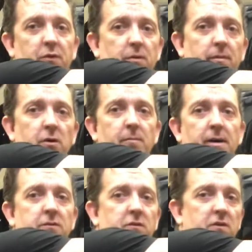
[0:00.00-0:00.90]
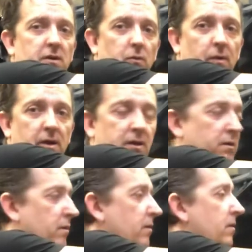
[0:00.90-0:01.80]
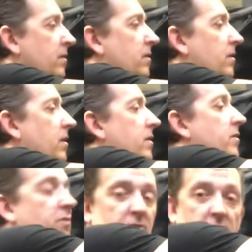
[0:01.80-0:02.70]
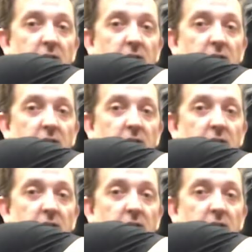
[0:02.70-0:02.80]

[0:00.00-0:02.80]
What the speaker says: for the motor mount is in the way The